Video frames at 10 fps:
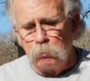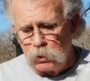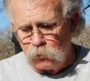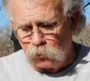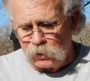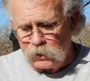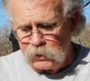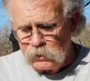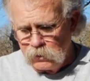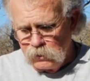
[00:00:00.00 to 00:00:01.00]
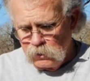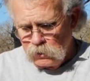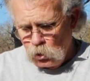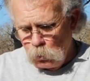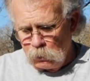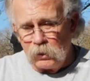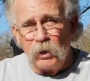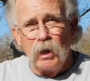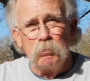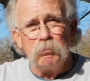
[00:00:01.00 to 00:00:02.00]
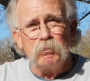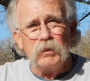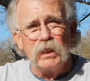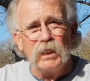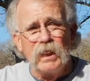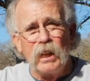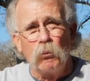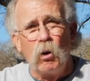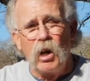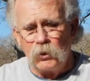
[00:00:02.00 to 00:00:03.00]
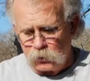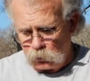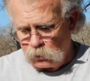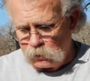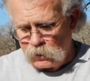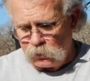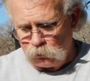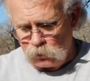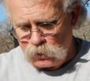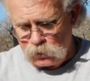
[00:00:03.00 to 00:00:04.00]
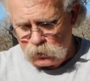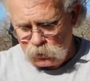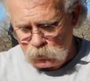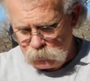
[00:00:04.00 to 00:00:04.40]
Be Free, open it up, and add water to it later if you needed to.